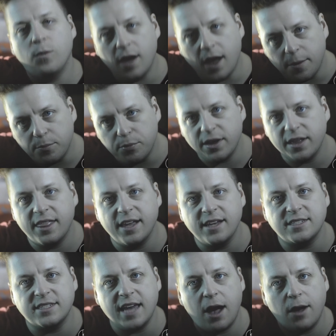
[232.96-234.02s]
I bring
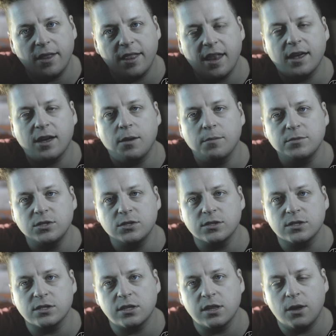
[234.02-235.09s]
things down, and then it comes to a
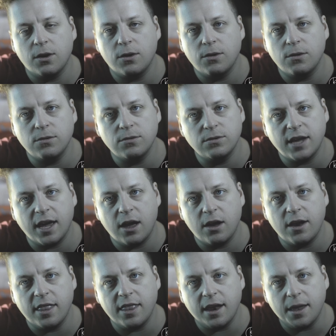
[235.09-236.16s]
slow
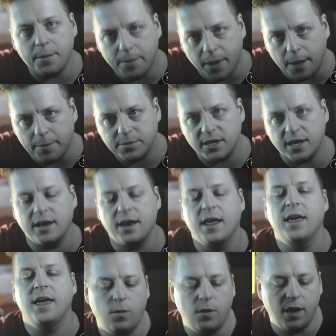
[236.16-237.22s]
down, and then it pops in.
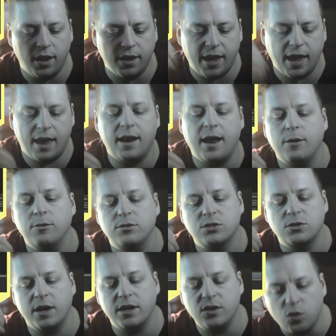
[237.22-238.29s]
Again, I was
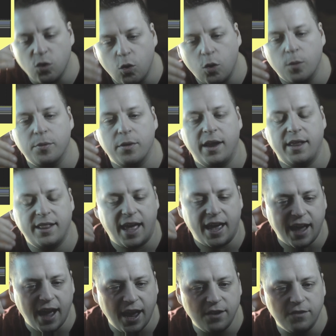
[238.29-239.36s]
trying to incorporate
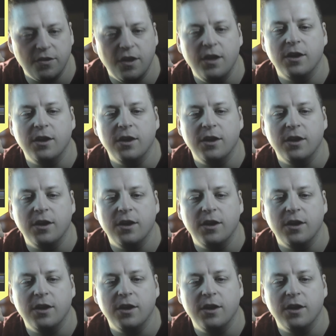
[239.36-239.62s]
that kind of